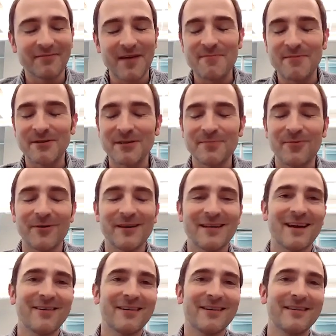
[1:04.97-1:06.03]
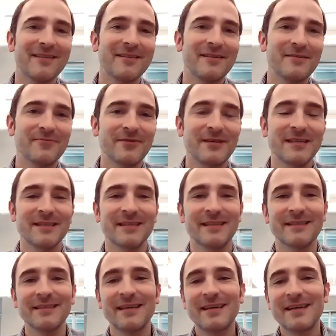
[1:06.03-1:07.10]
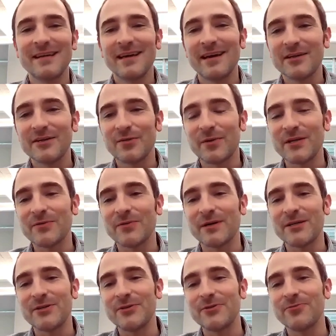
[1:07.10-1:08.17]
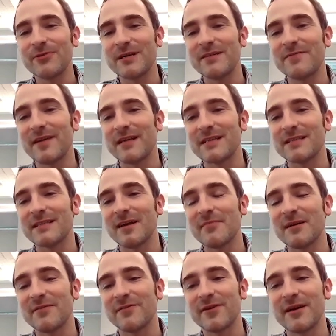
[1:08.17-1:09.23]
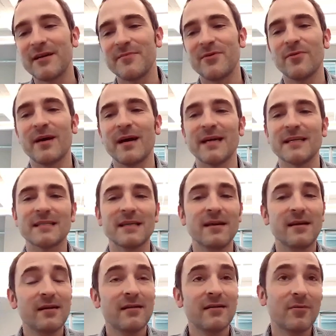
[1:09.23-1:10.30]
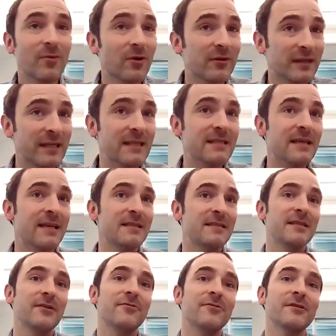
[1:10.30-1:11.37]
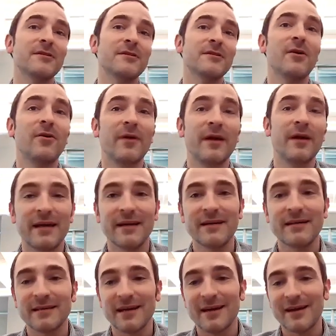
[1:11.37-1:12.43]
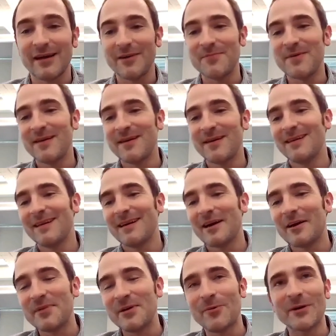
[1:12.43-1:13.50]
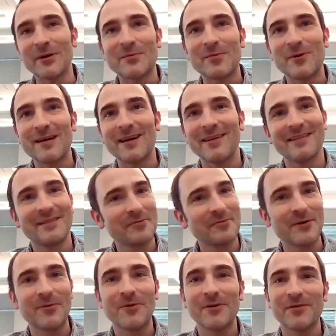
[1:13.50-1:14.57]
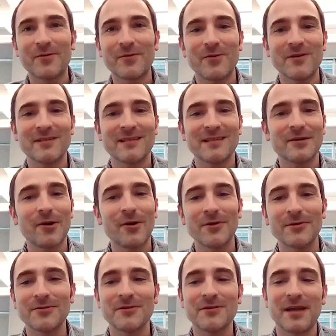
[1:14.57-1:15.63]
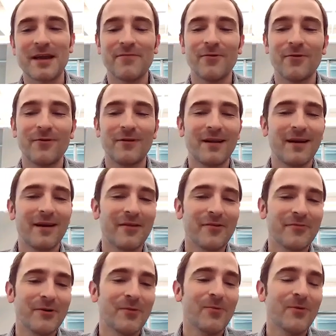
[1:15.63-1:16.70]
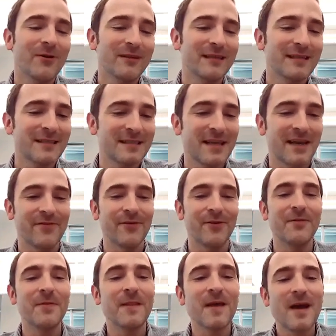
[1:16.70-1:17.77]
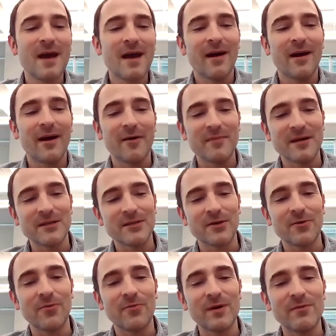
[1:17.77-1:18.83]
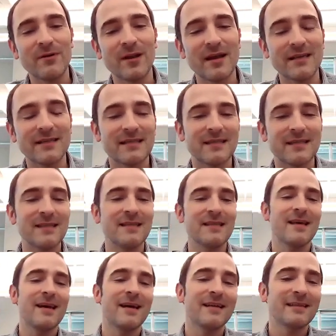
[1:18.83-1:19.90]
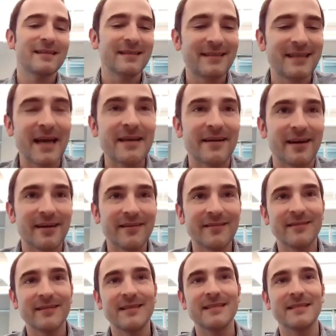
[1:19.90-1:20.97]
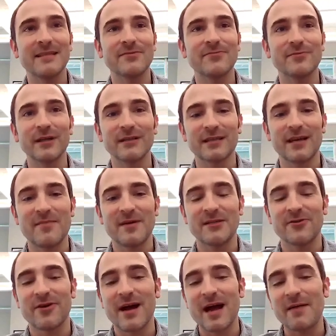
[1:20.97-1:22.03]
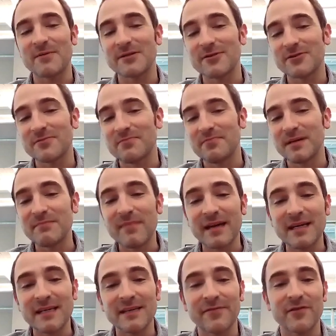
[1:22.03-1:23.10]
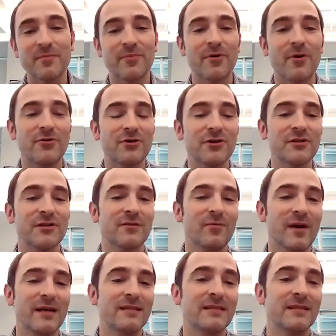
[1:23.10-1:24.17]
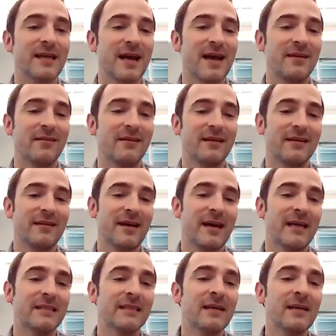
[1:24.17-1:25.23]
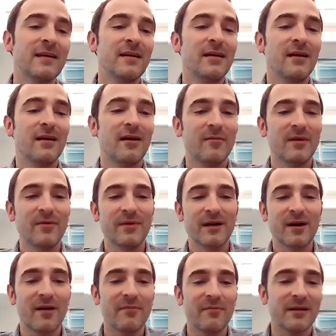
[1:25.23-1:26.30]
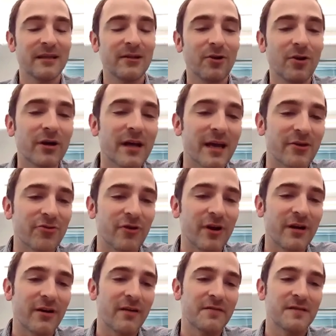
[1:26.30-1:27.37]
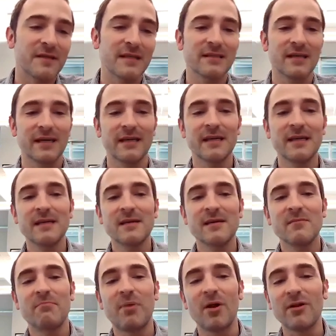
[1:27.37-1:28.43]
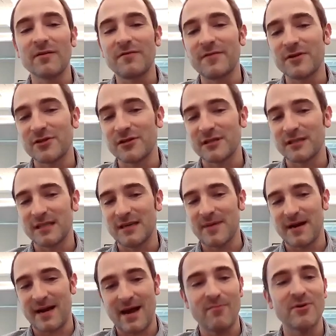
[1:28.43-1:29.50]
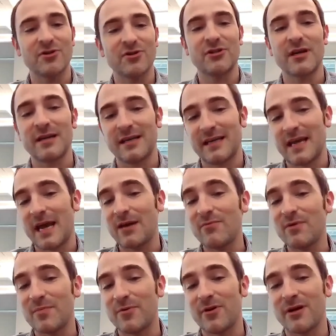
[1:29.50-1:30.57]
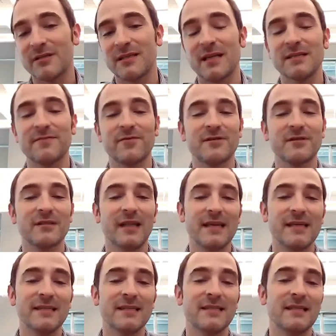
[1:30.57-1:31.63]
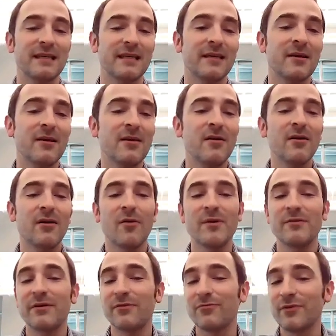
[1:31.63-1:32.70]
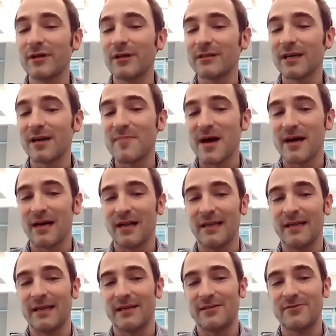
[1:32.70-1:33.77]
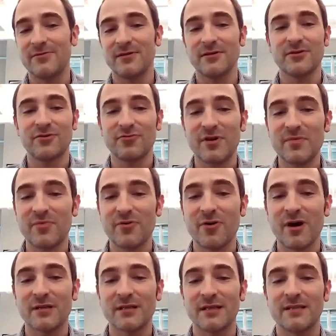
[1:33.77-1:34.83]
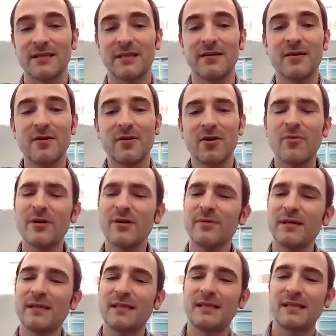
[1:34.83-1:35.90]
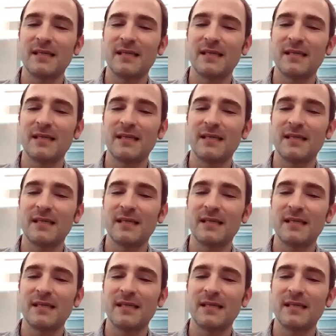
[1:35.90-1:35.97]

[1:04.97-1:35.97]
famously pointed out at the recent 2022 reInvent Summit for AWS, the world is asynchronous though, and I'd be quick to point out in the real world, of course, it's also stateful. The real world is stateful. And so we would like to see that data is as real-time as our apps, and there's been many different approaches and ways to tackling that. And we commonly look at trade-offs, things like bulk efficiency, about how much data can we process versus latency, and are we doing real-time analytics using stream processing, or are we doing